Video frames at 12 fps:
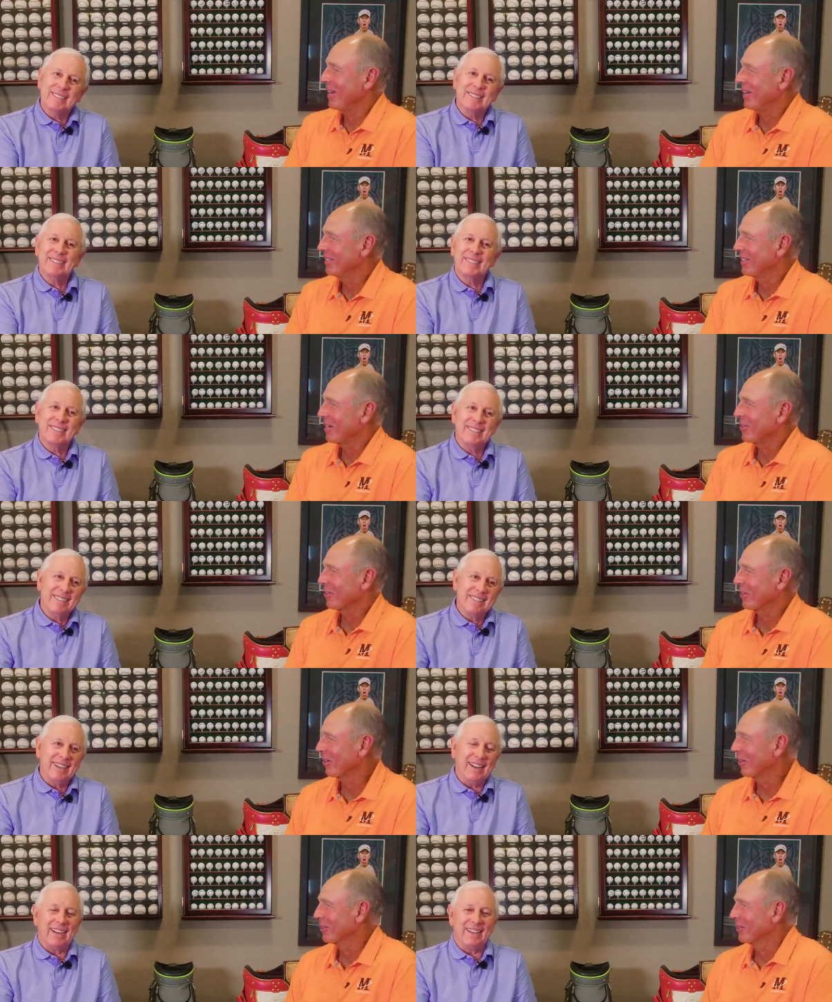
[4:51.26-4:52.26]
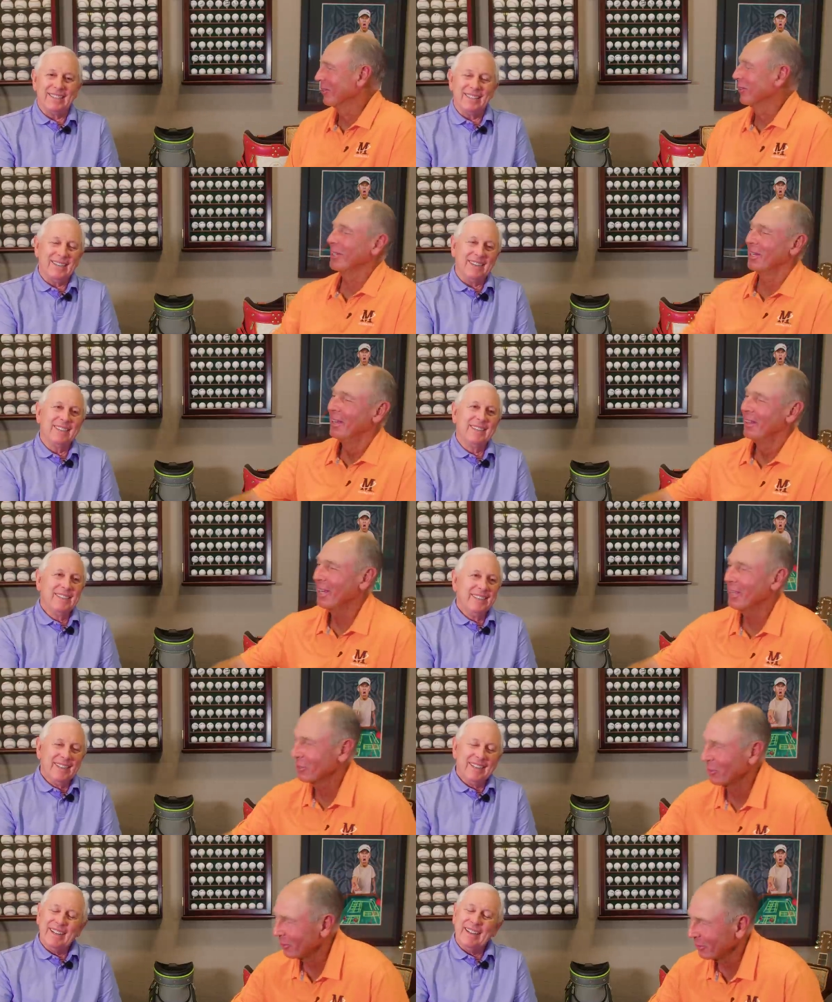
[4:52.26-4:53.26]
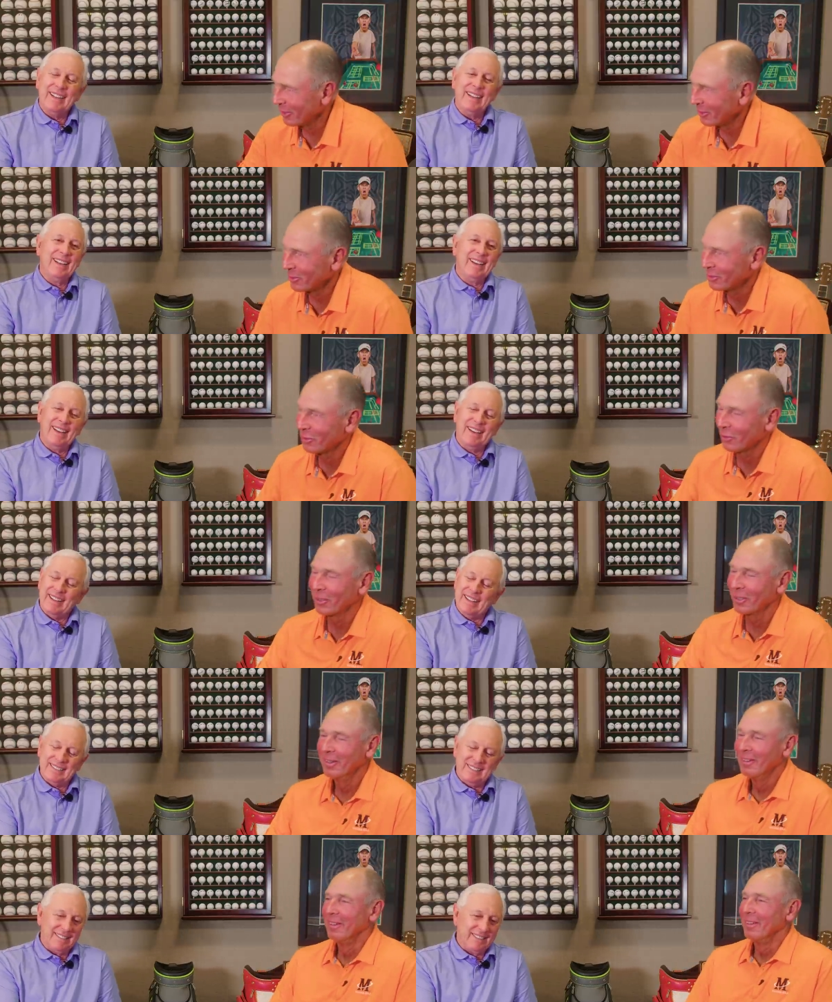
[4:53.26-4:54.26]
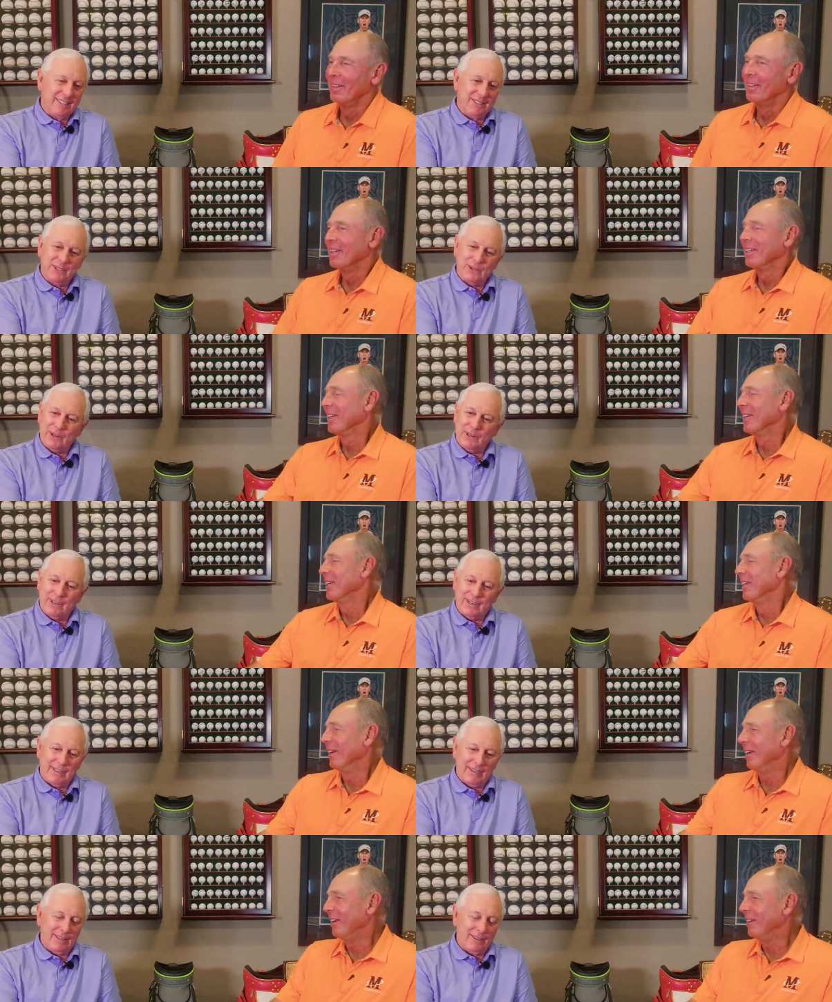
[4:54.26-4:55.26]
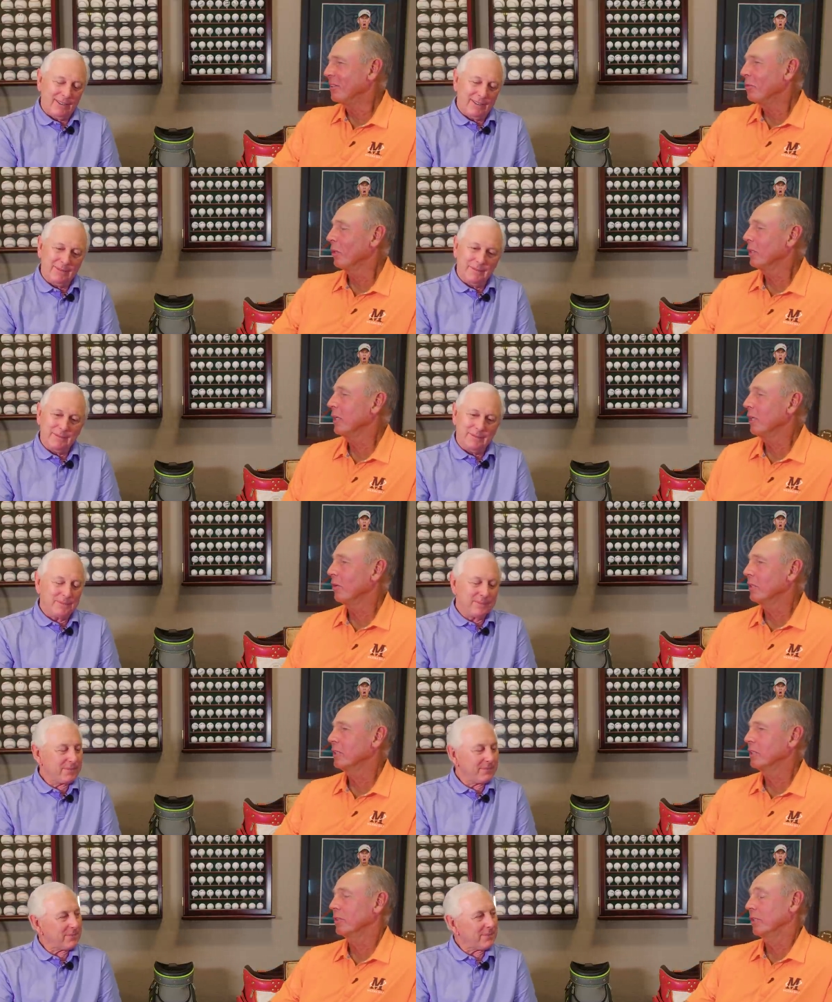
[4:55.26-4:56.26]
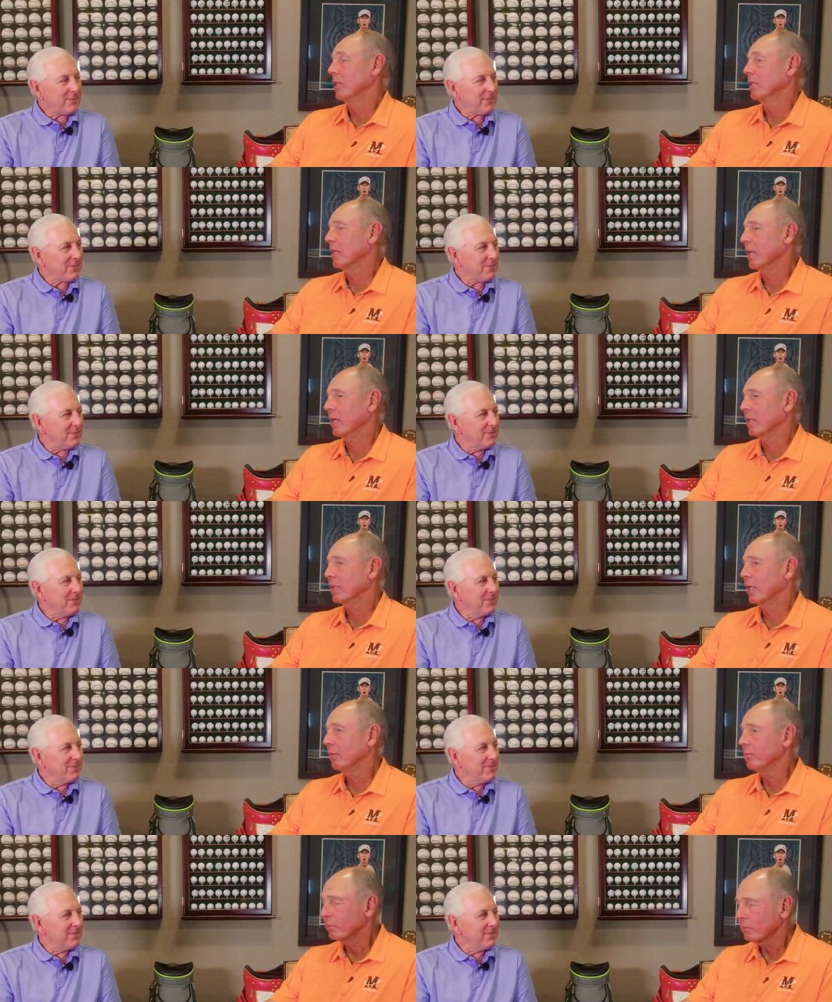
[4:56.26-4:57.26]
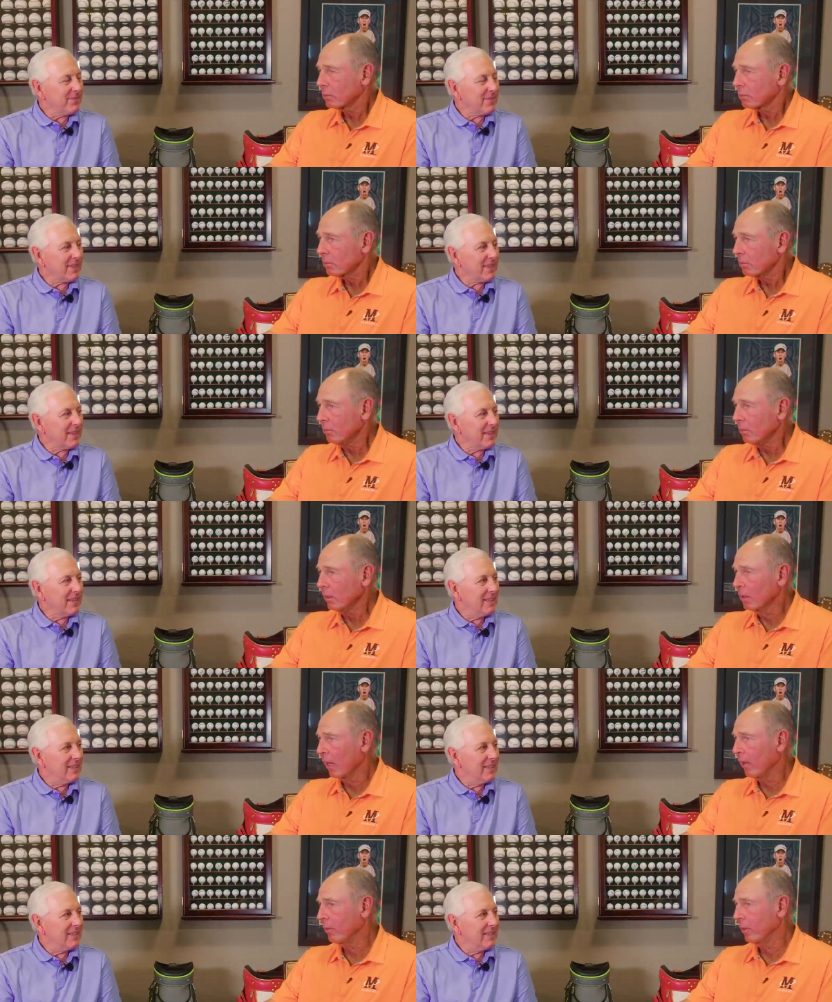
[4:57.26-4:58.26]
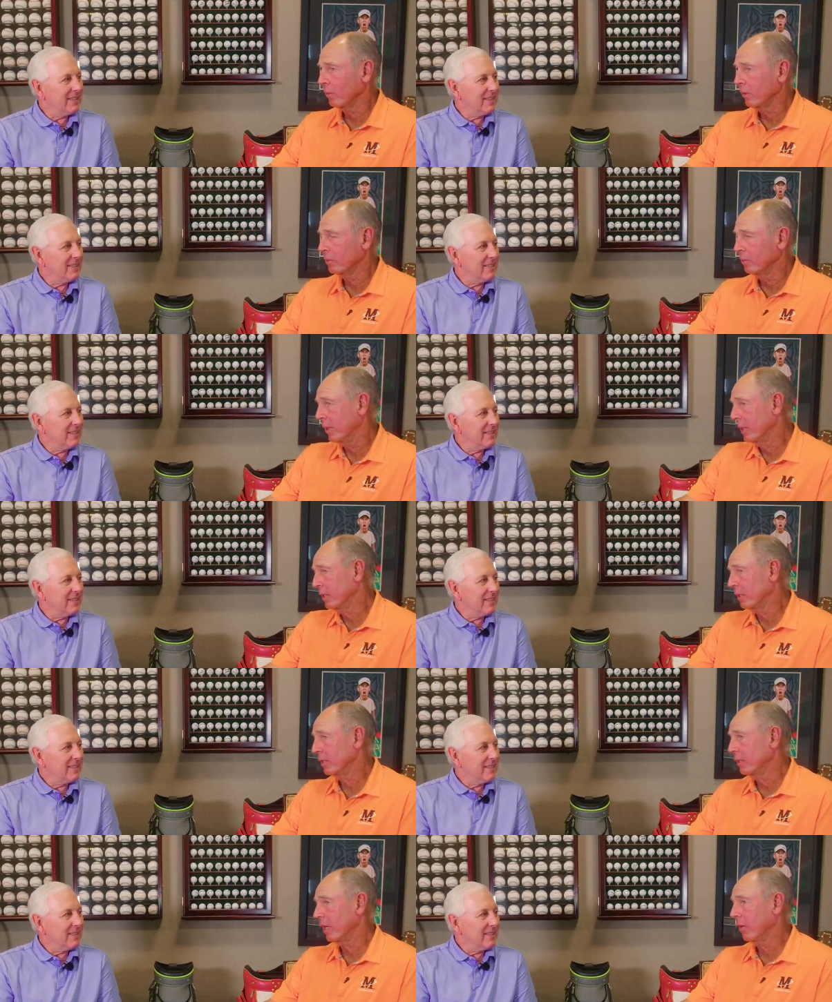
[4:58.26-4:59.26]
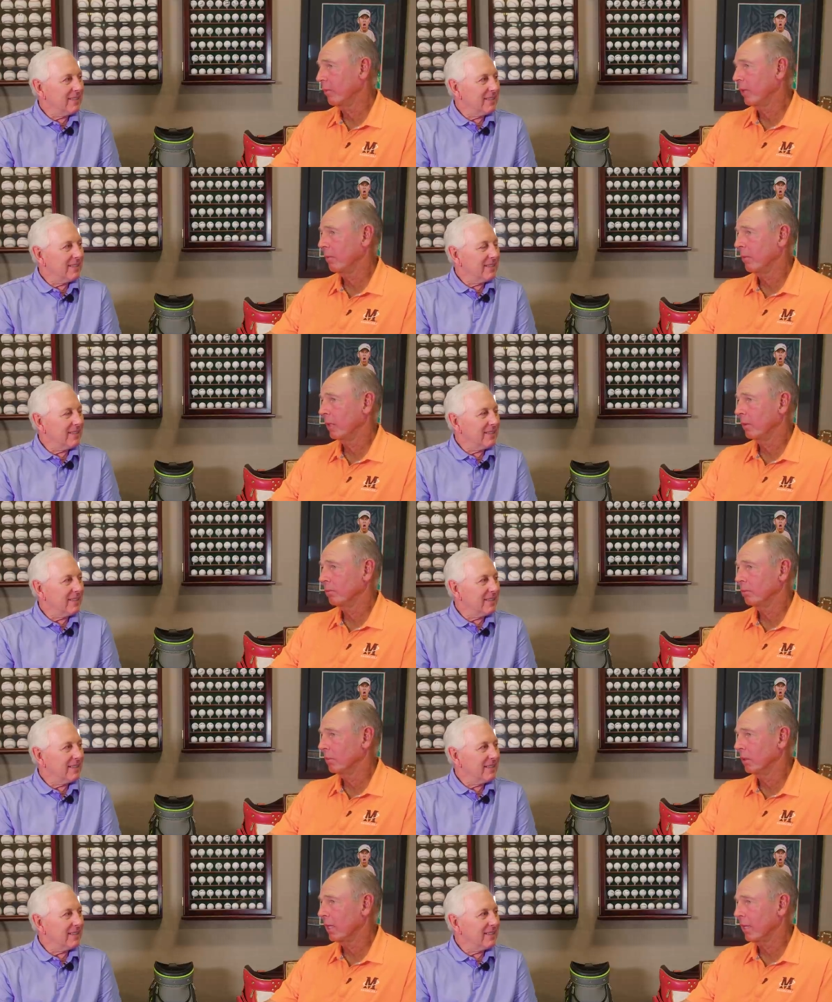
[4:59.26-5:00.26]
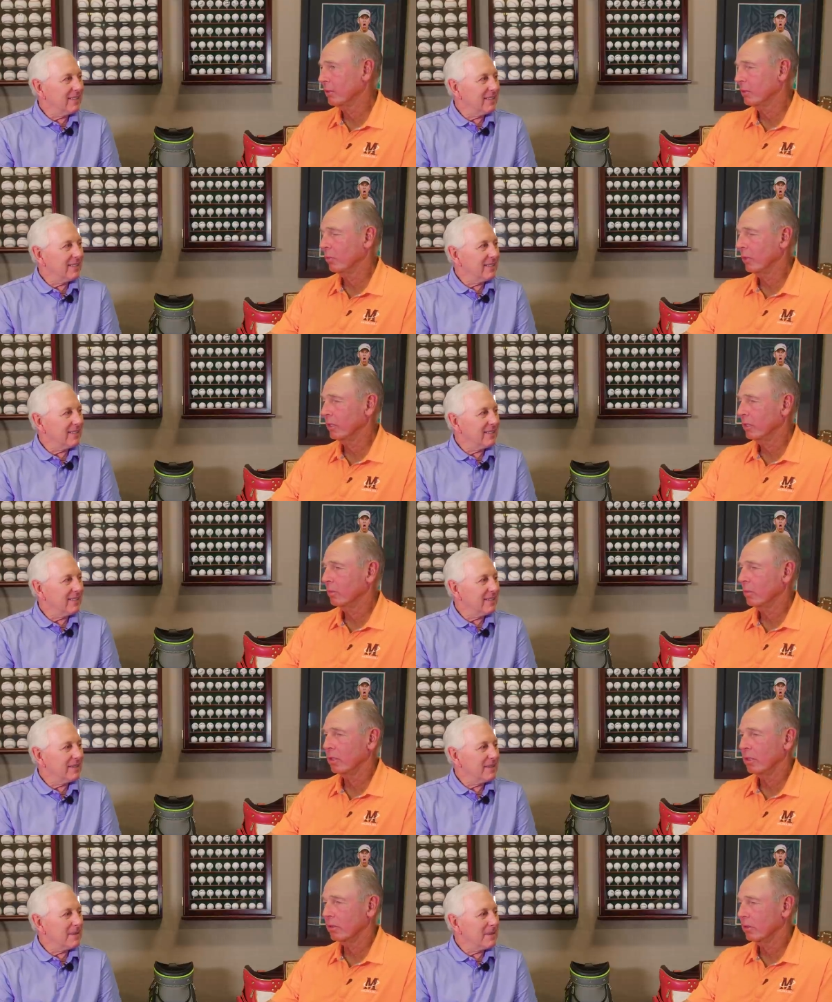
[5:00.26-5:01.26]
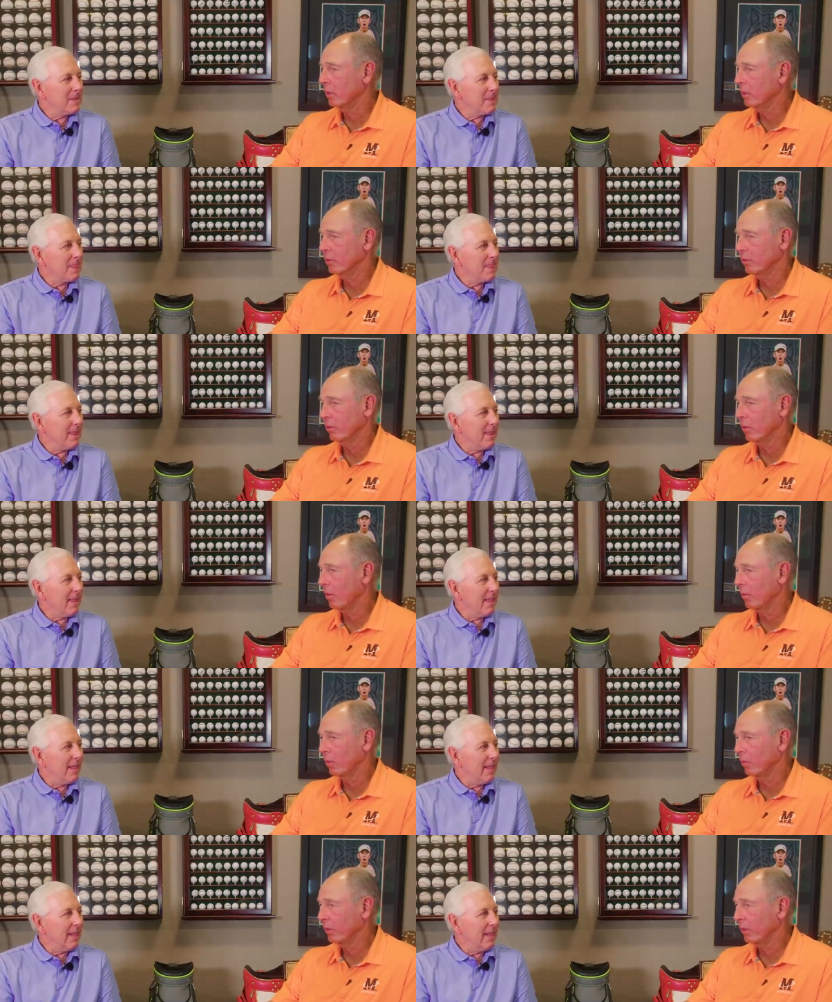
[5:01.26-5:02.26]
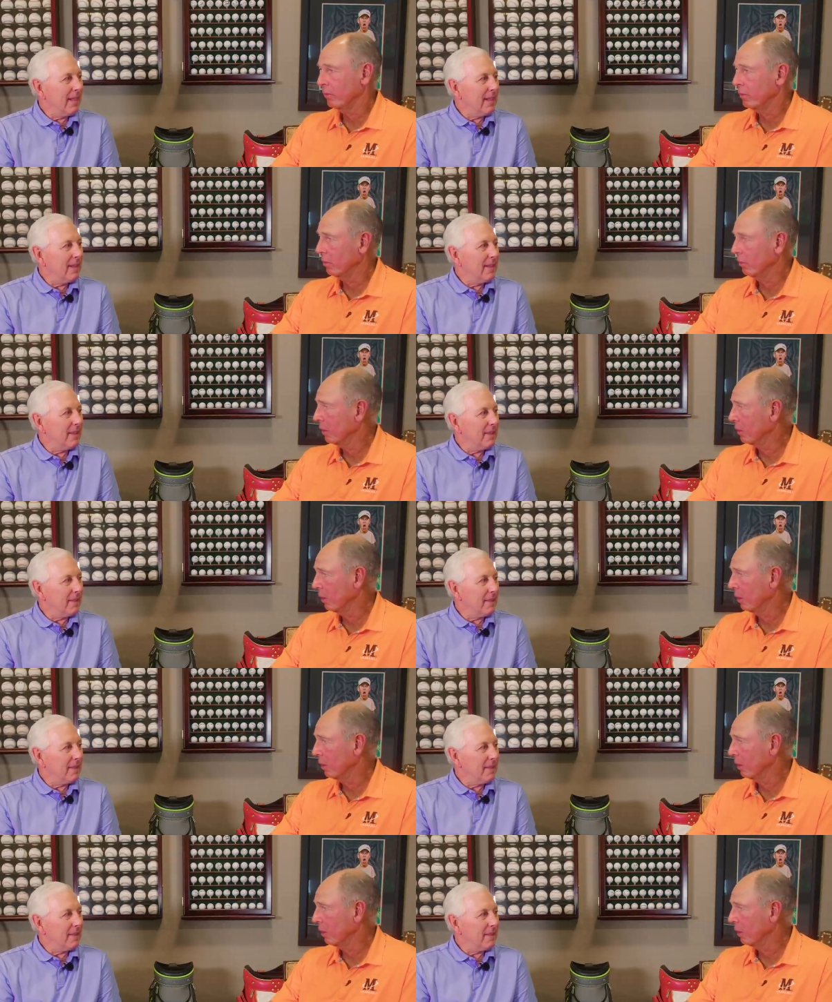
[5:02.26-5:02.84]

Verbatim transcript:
Speaker 1: hands out of the yeah, golf field. Yeah. That's a whole uh, other story. Yeah, that's another story altogether. Well, you know, it's interesting because, like I say, I've been with basically TaylorMade my the last 20 some odd years, and it's phenomenal what they've done with